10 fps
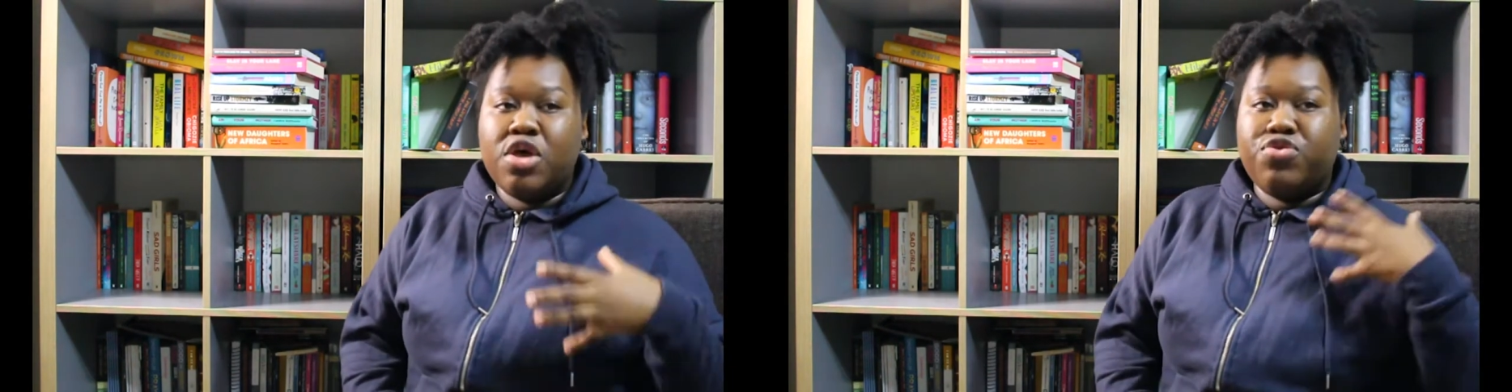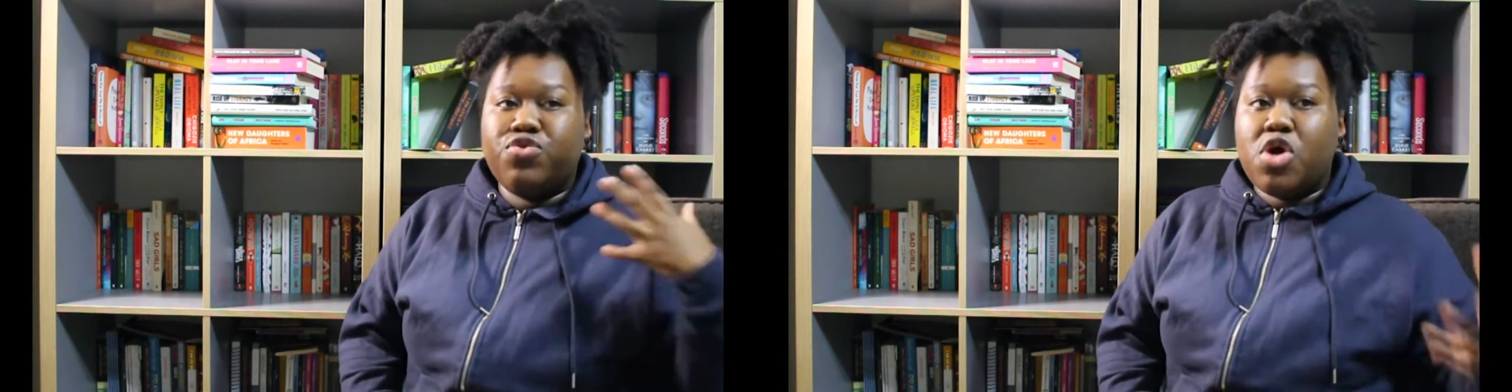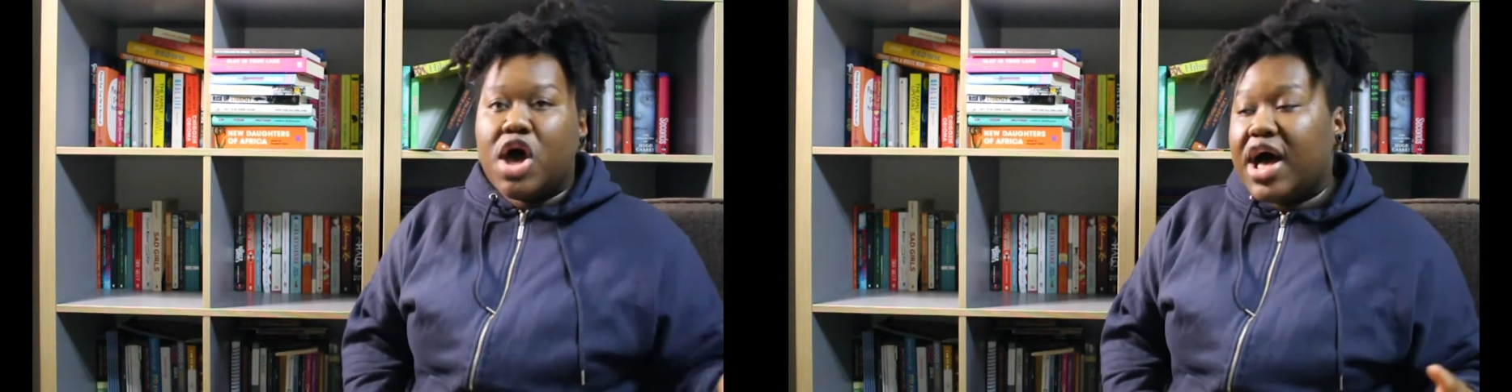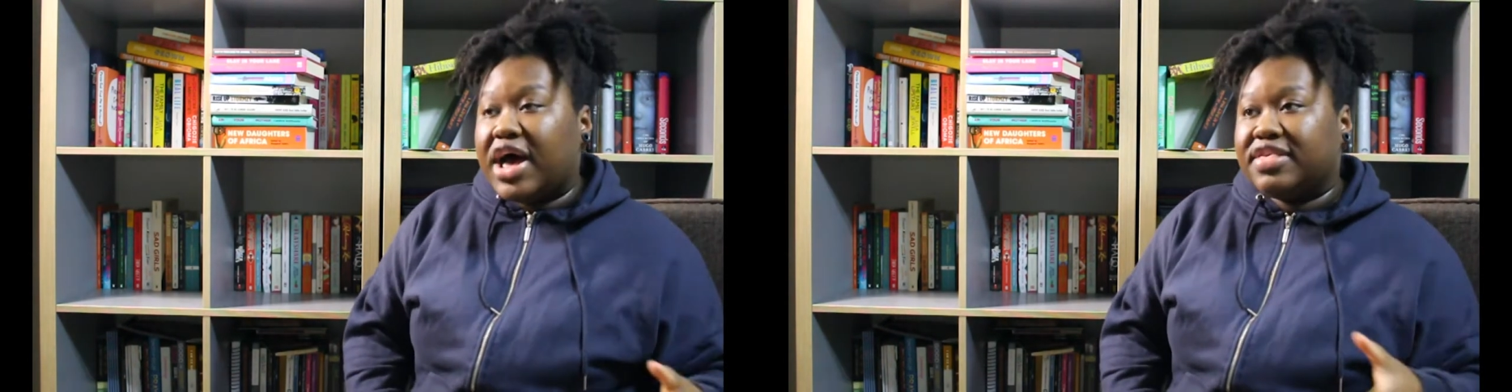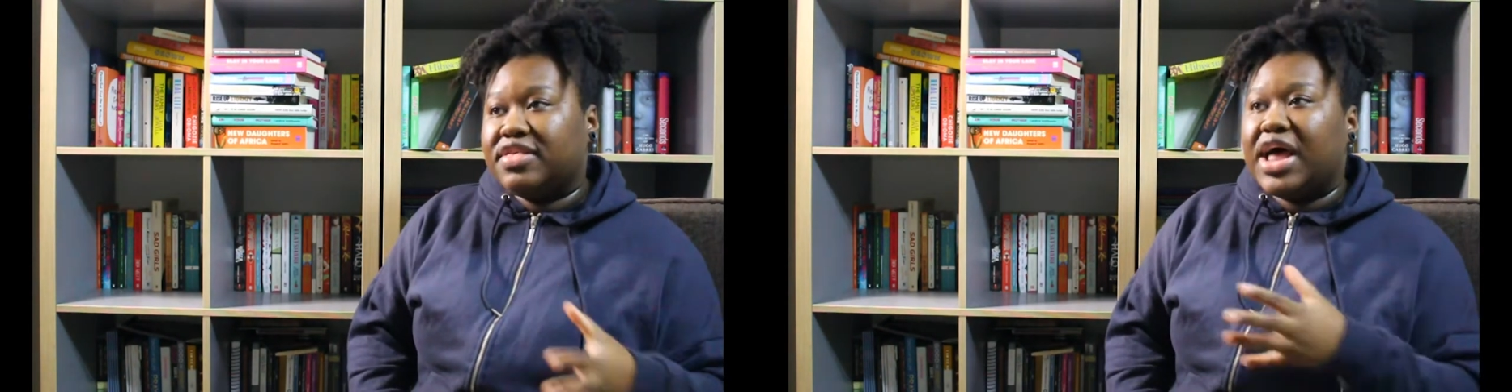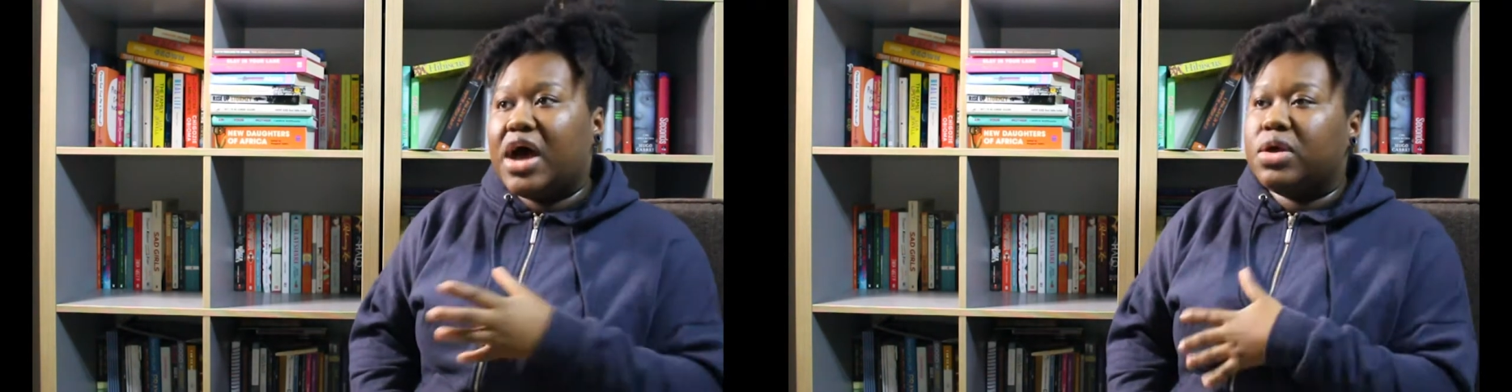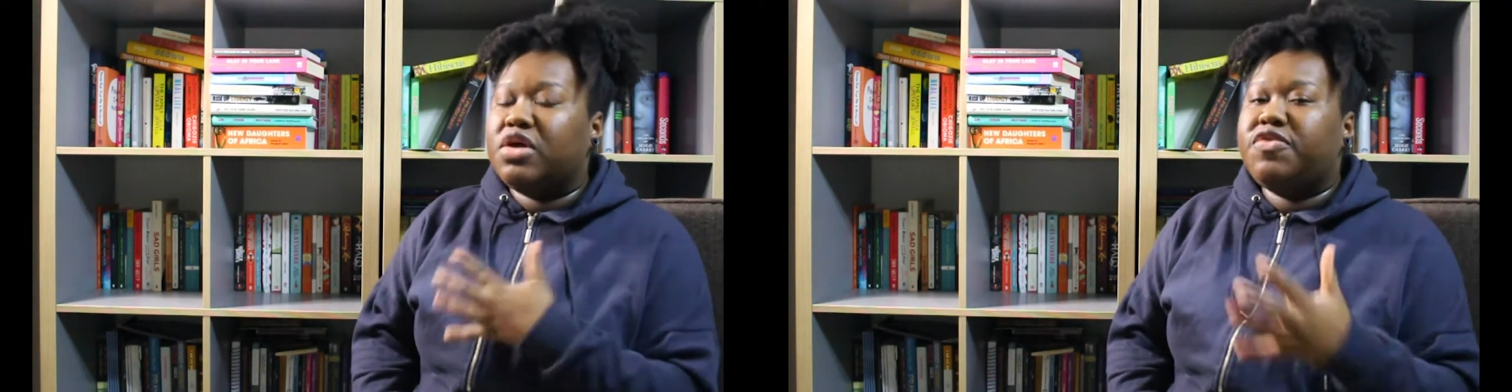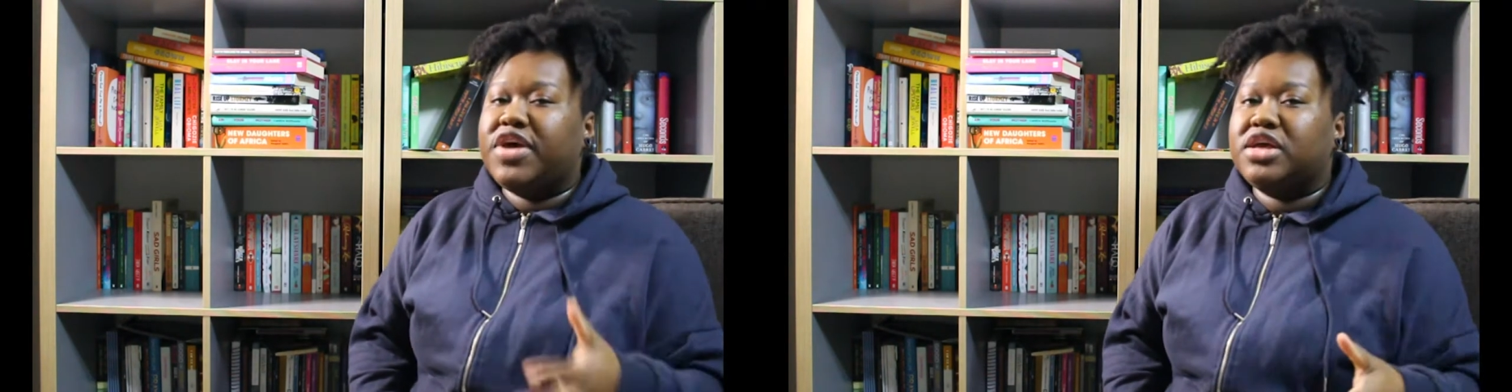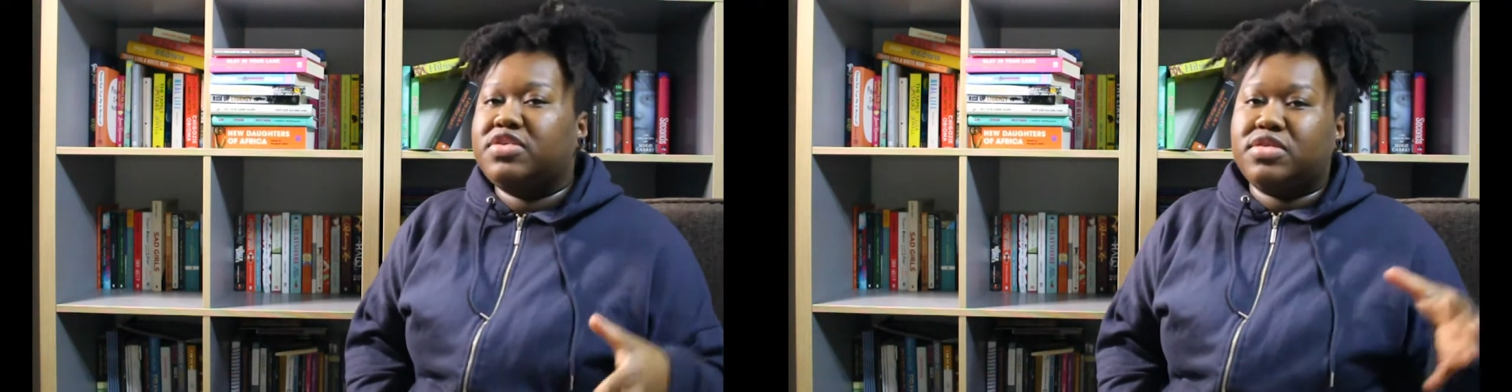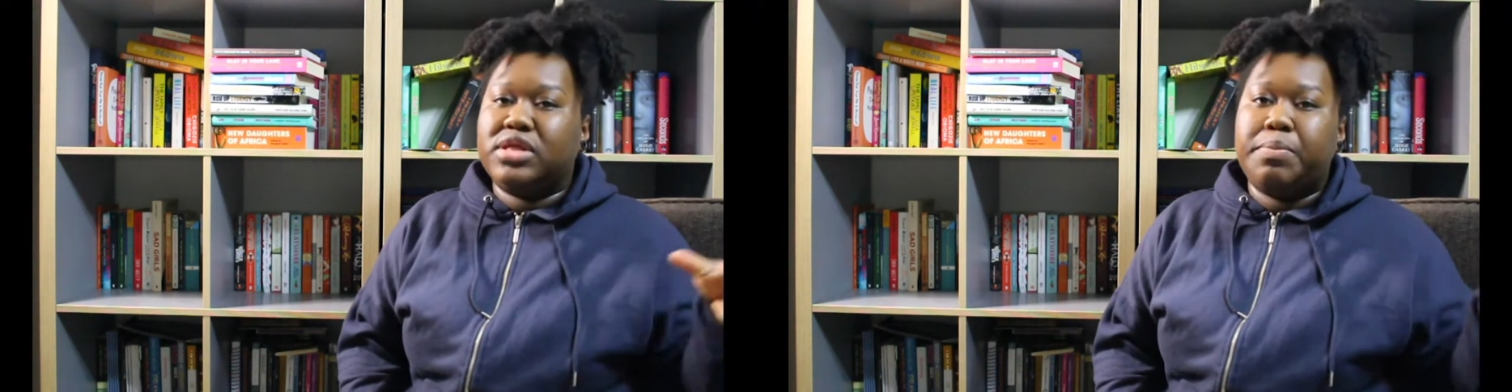through her eyes and how it
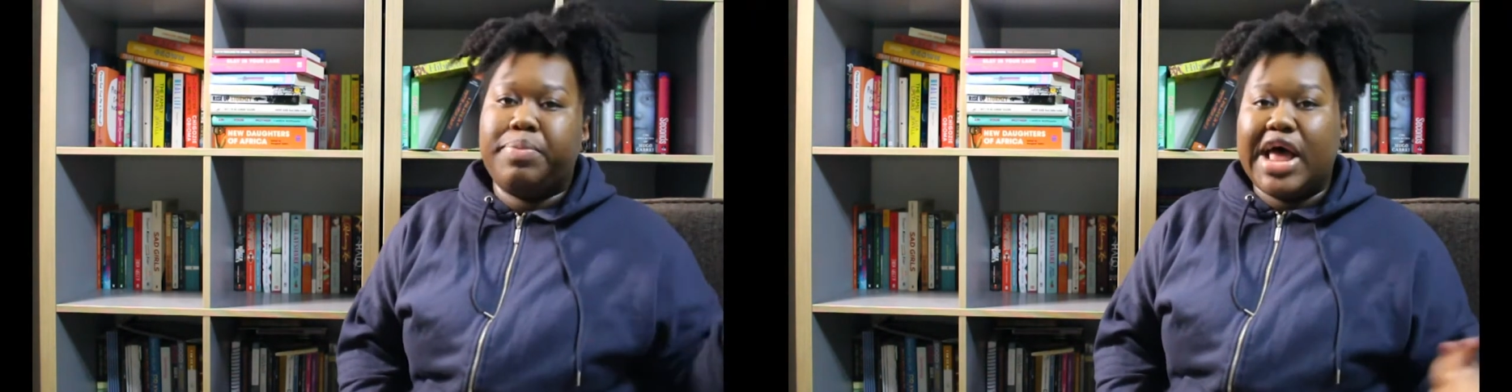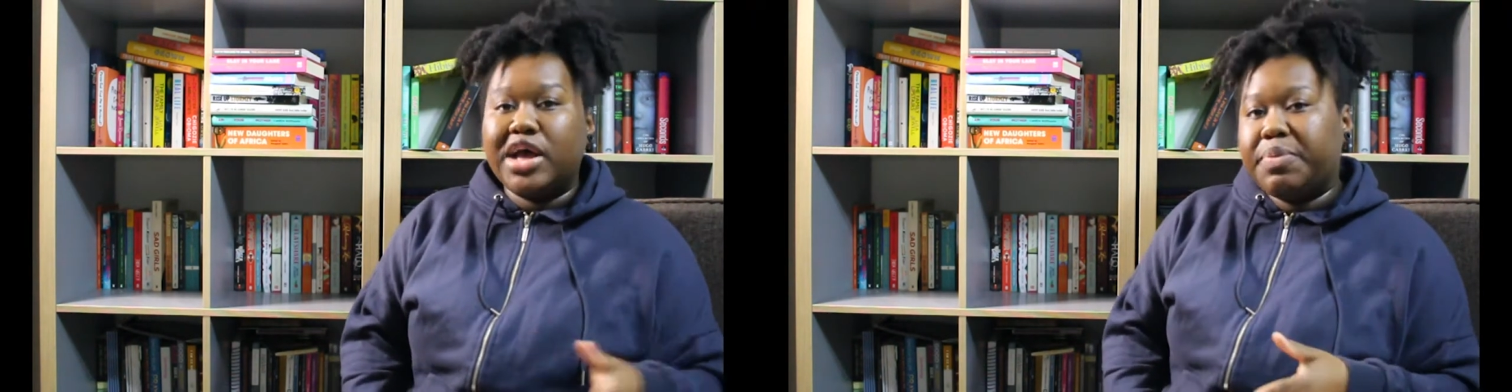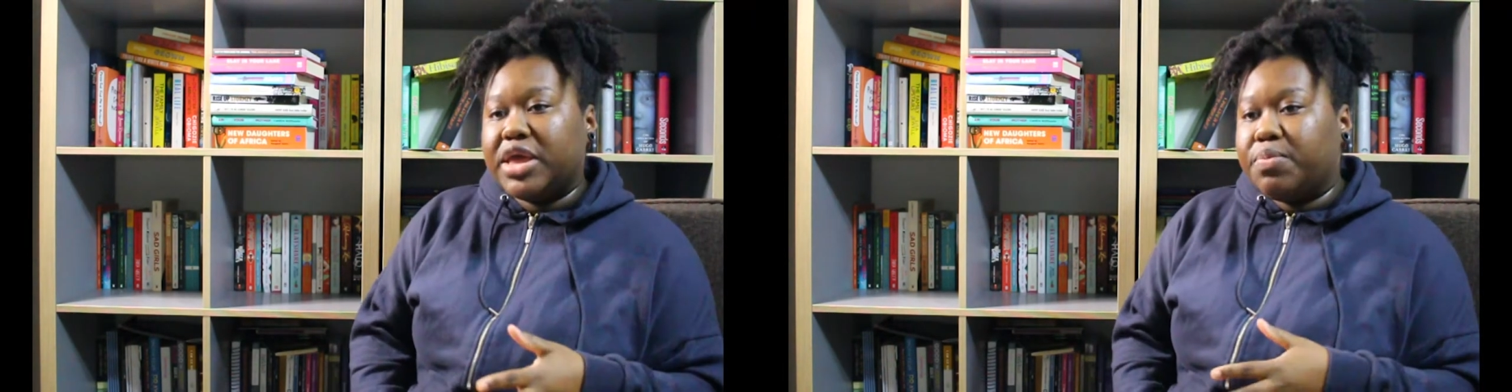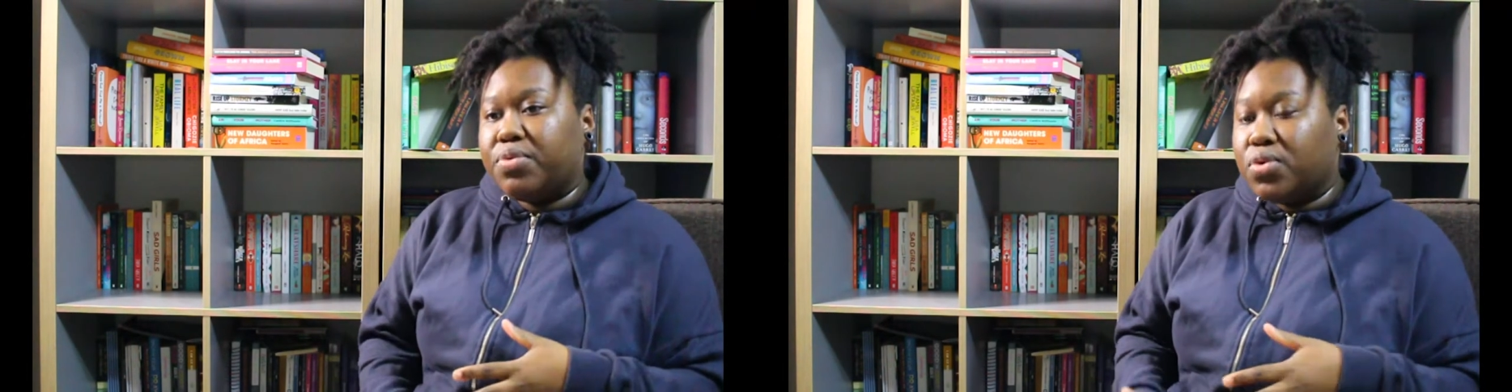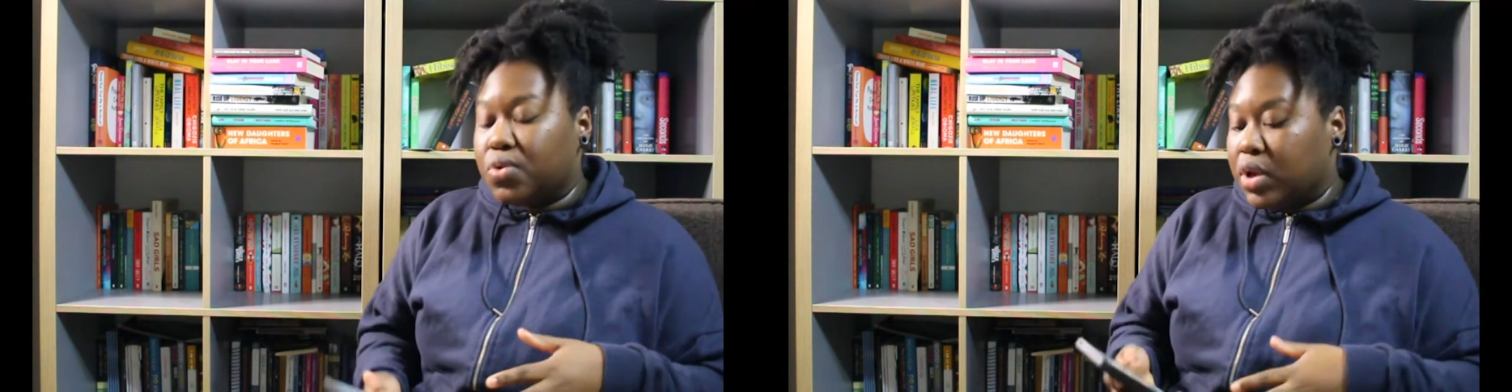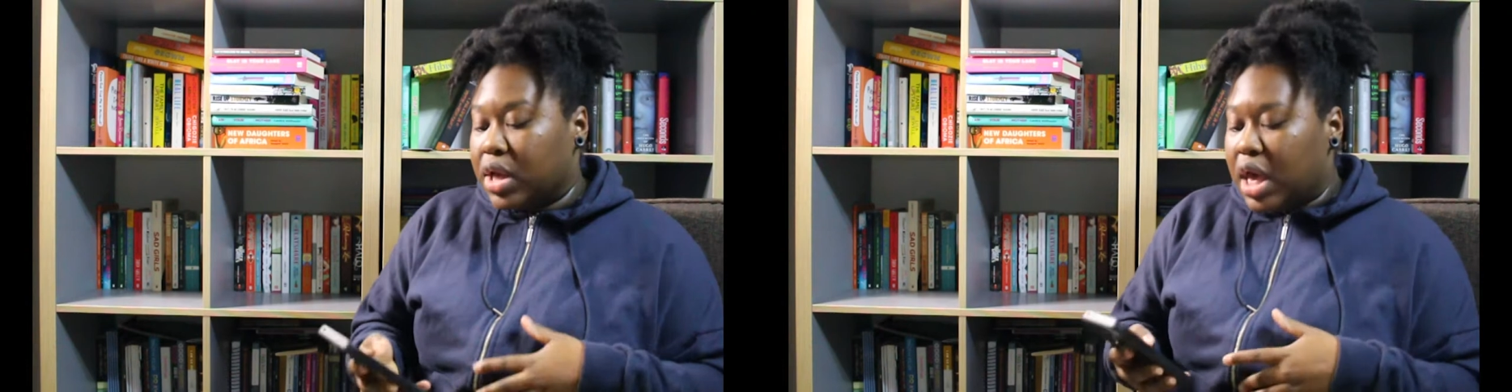affects black people.